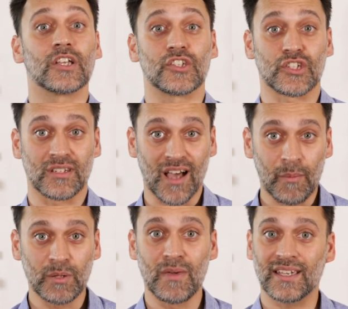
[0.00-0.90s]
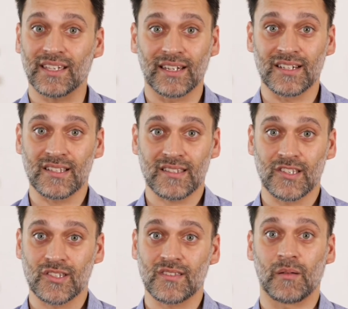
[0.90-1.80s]
You should not be making any
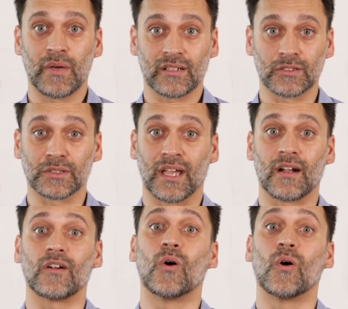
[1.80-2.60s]
decisions on medical care